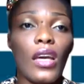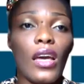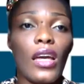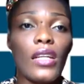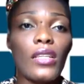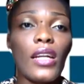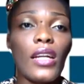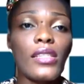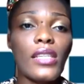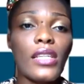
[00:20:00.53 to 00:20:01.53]
And that's
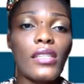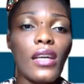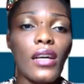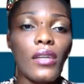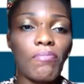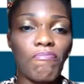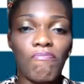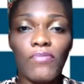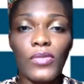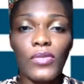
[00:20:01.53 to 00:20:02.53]
it.
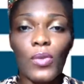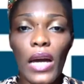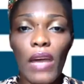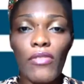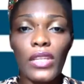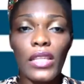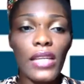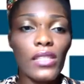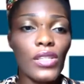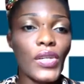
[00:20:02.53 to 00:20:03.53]
We have the next
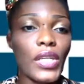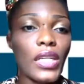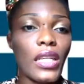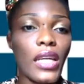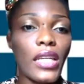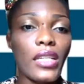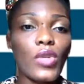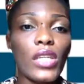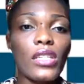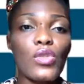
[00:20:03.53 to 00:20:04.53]
story, Lady
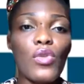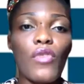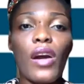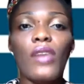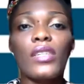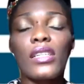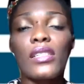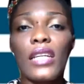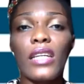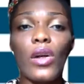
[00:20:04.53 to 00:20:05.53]
22 found
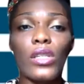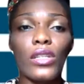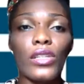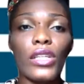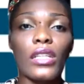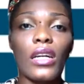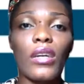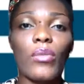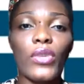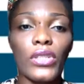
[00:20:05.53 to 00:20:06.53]
inside gutter in
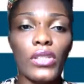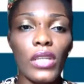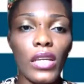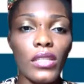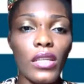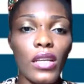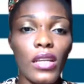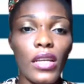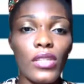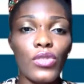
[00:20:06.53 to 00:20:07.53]
Anambra State.
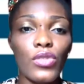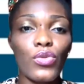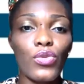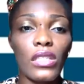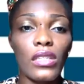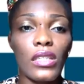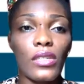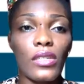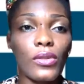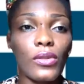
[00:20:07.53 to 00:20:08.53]
Let's read the details.